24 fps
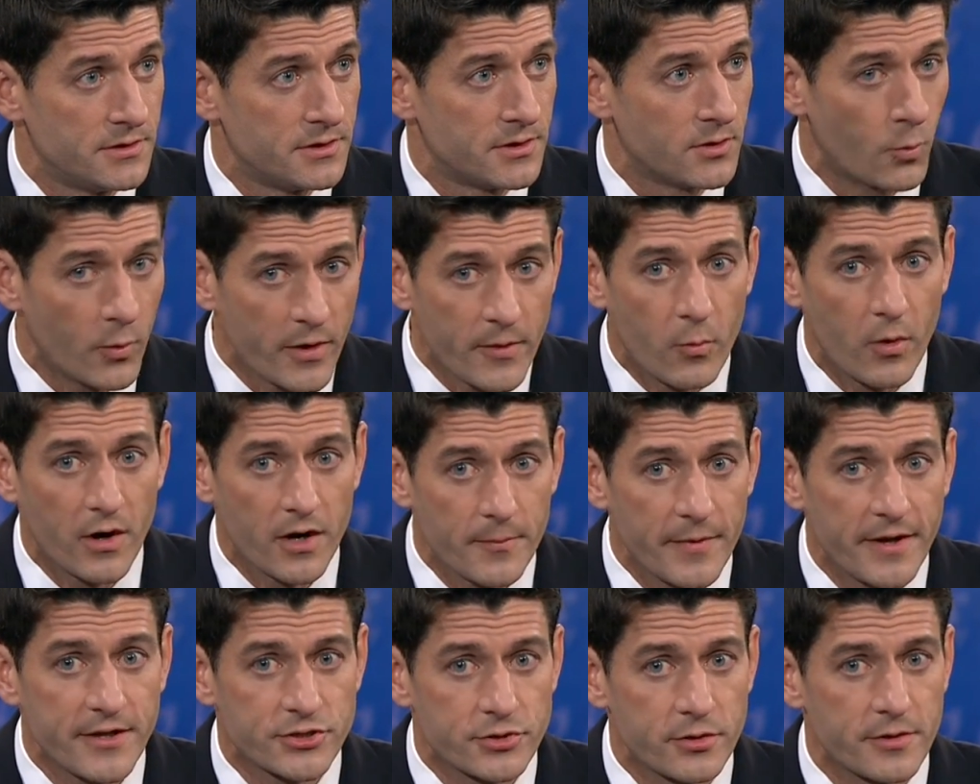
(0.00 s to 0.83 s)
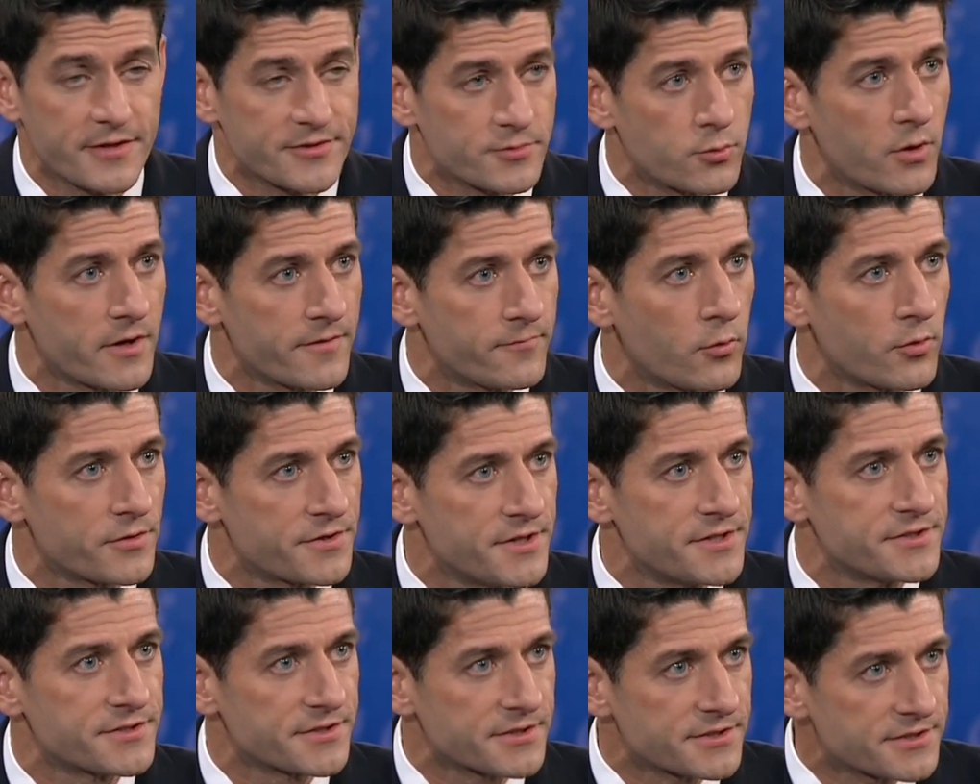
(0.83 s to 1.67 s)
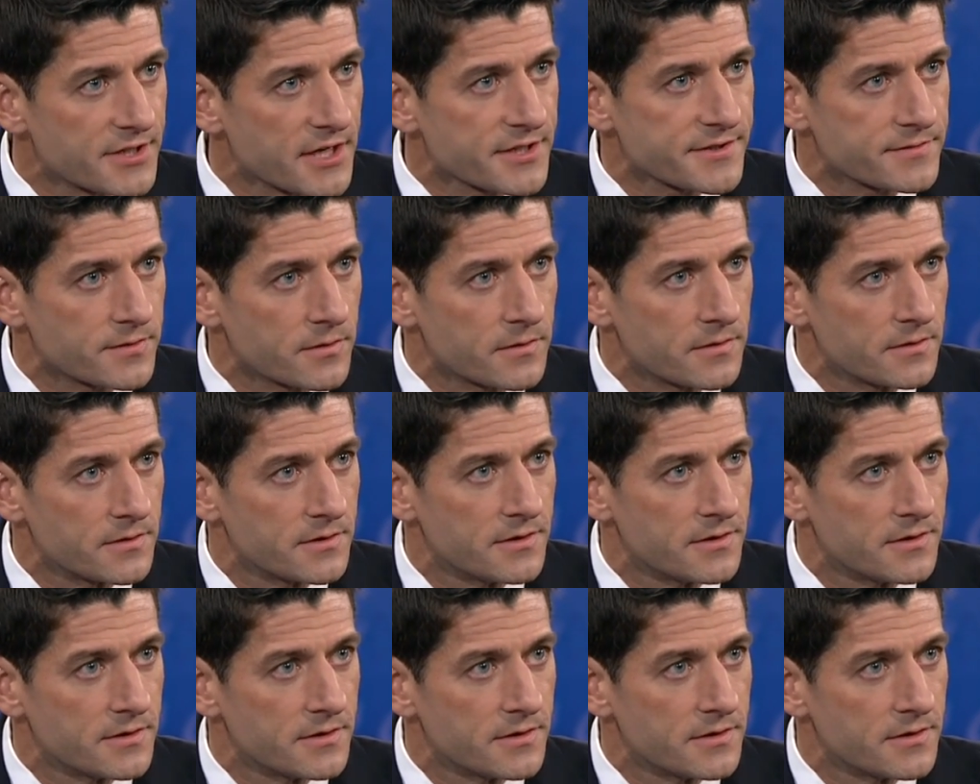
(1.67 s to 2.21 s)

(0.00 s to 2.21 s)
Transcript: We want to make sure that 2014 is successful.